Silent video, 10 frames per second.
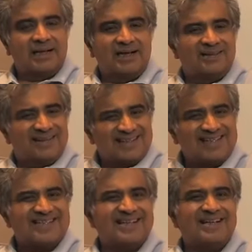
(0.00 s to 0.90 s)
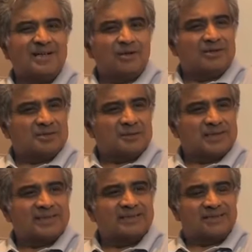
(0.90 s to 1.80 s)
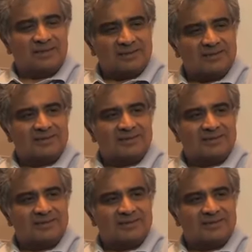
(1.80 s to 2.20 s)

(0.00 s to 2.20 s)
And necessarily, all this work is not